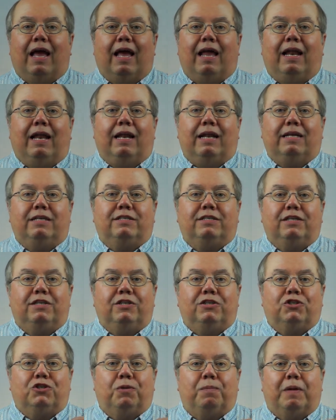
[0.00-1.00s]
And it
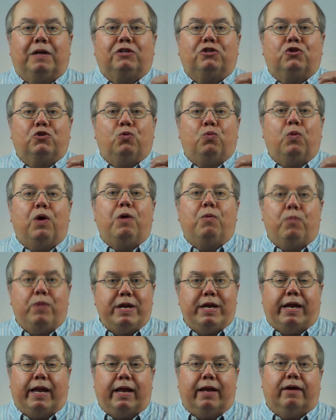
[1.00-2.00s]
isn't so much the what
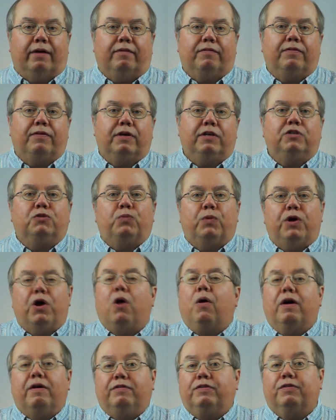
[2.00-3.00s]
we give, because we
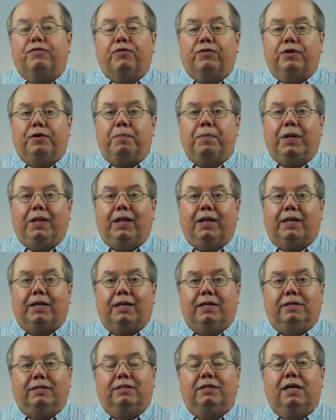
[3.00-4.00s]
all have different
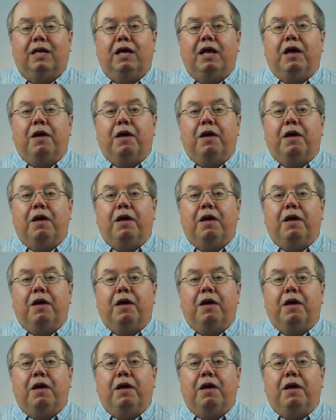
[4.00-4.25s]
abilities,